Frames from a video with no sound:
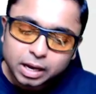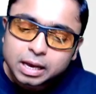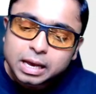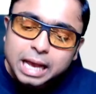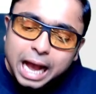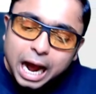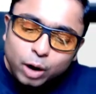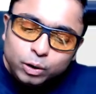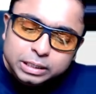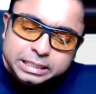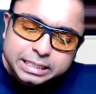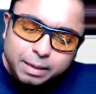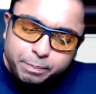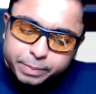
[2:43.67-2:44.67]
How does it
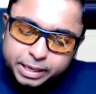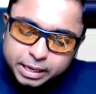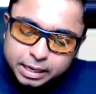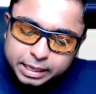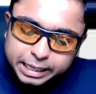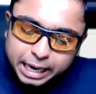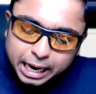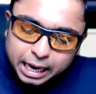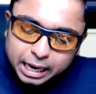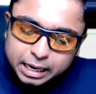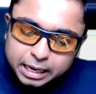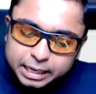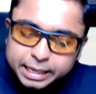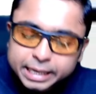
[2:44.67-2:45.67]
appear?
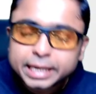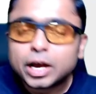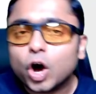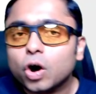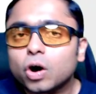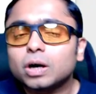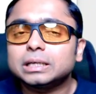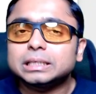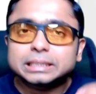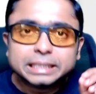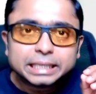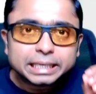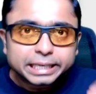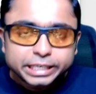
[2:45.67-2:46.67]
Early on, the
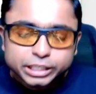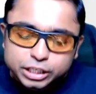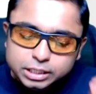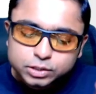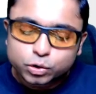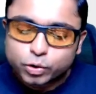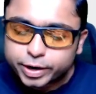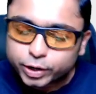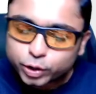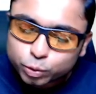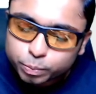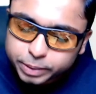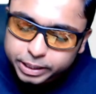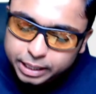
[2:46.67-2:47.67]
lesion is going to
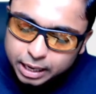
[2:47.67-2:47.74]
be